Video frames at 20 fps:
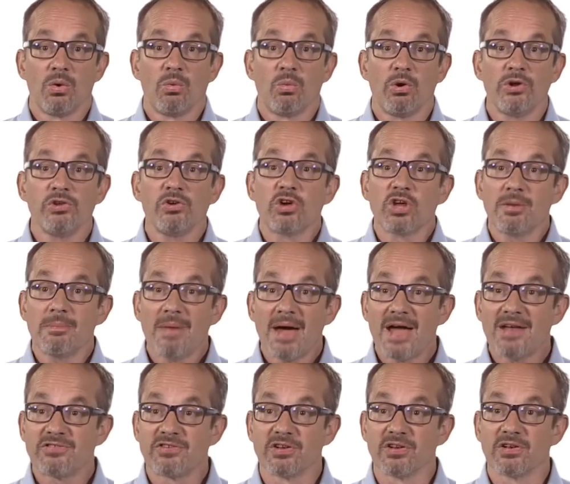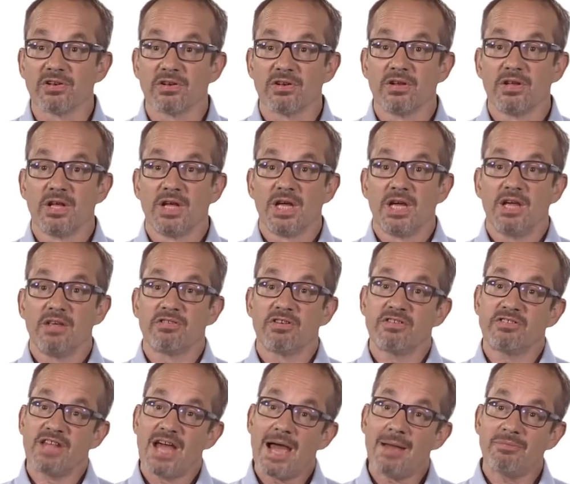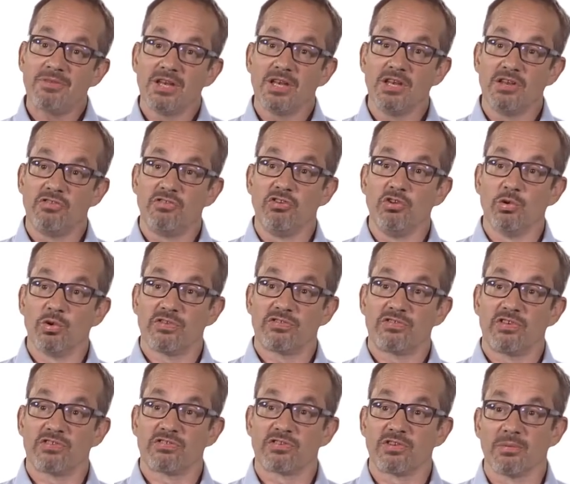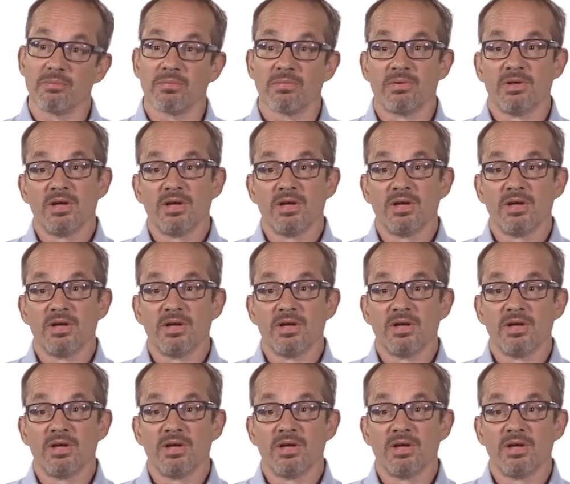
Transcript: What you can imagine is adapting this U S system